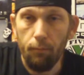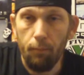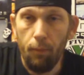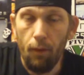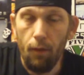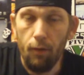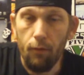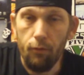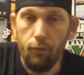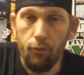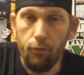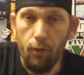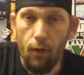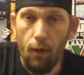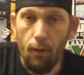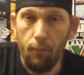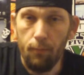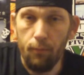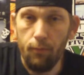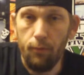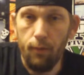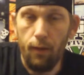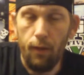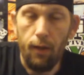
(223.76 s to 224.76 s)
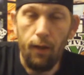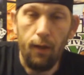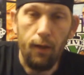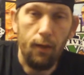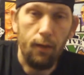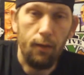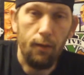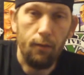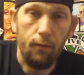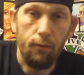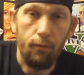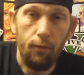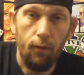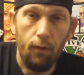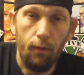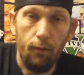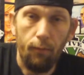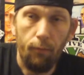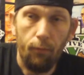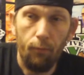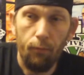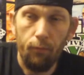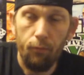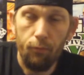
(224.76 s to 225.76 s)
pawn shops and
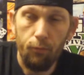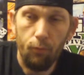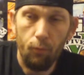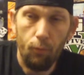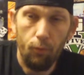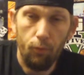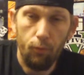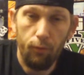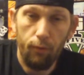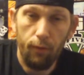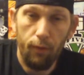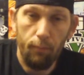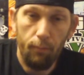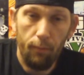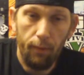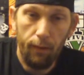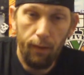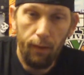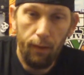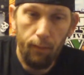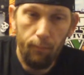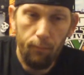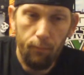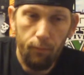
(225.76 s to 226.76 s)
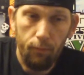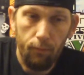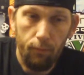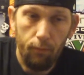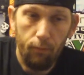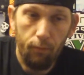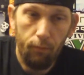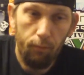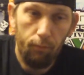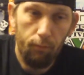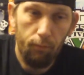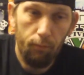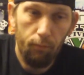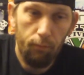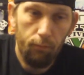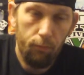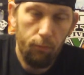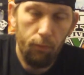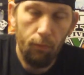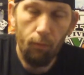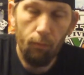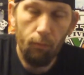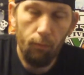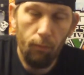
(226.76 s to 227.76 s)
thrift stores to get my games. And
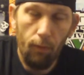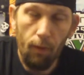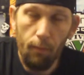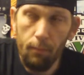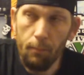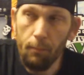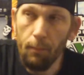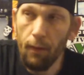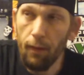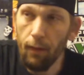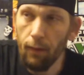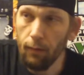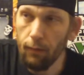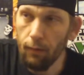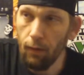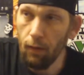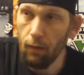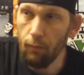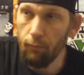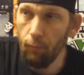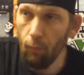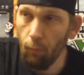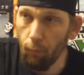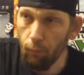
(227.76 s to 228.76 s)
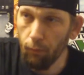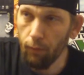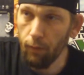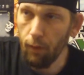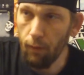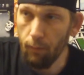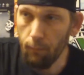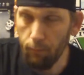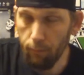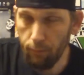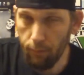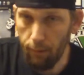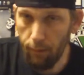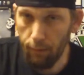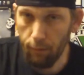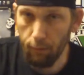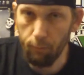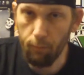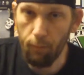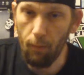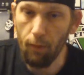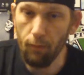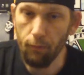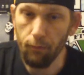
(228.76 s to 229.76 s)
so I've been buying a lot of the older games, like the
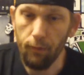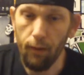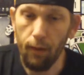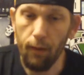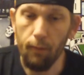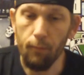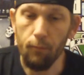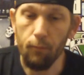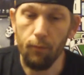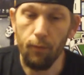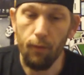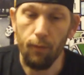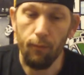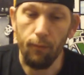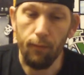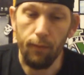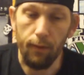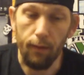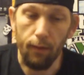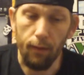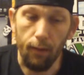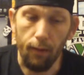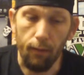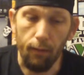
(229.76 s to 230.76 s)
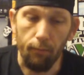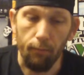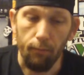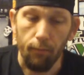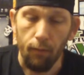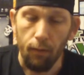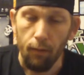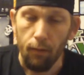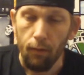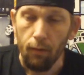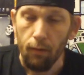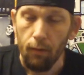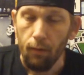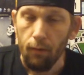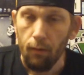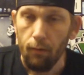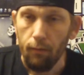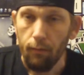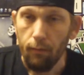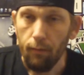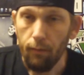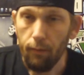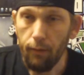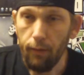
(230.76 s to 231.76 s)
Xbox games and the
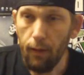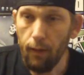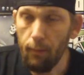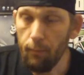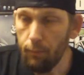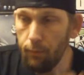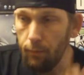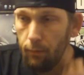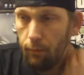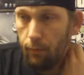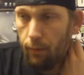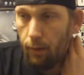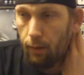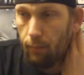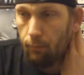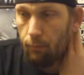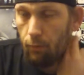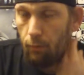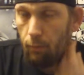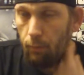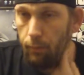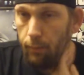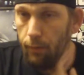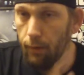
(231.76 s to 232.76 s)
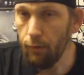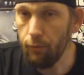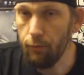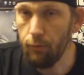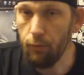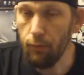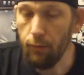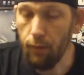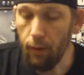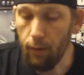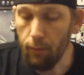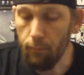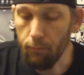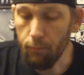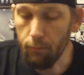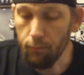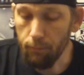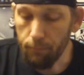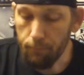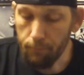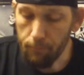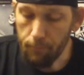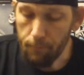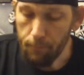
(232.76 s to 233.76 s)
GameCube games and the PS2
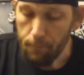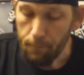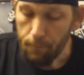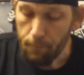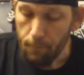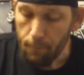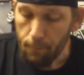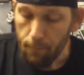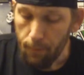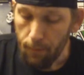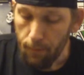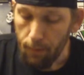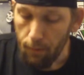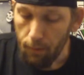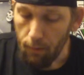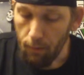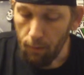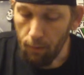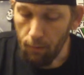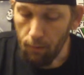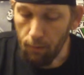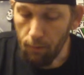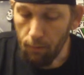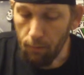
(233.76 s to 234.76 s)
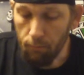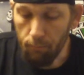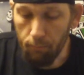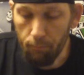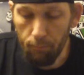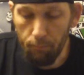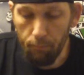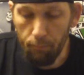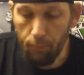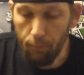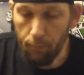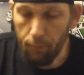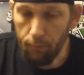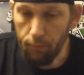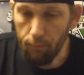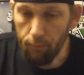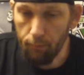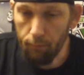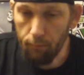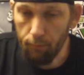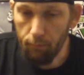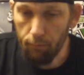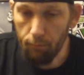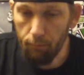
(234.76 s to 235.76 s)
games. But
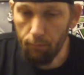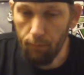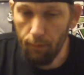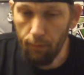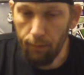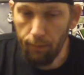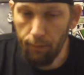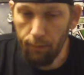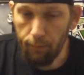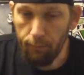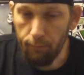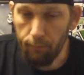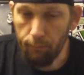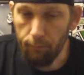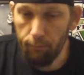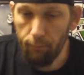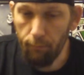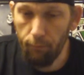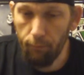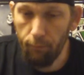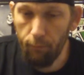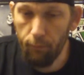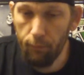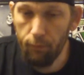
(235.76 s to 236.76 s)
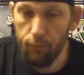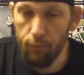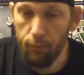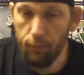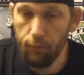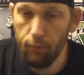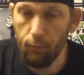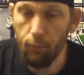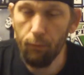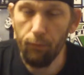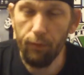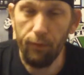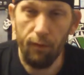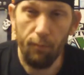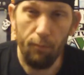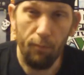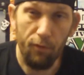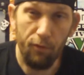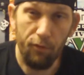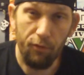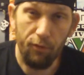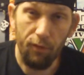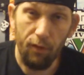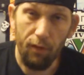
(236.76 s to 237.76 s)
my 360 wasn't getting
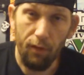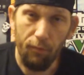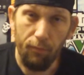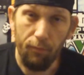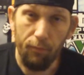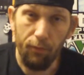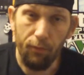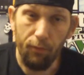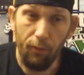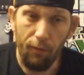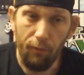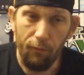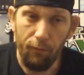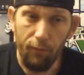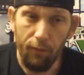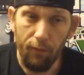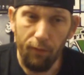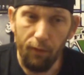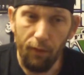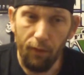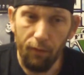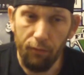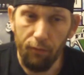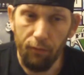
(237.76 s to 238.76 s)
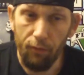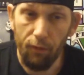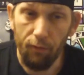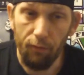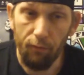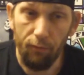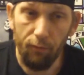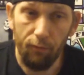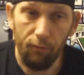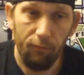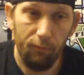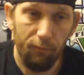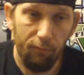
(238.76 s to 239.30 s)
much love, so I figured I'd start,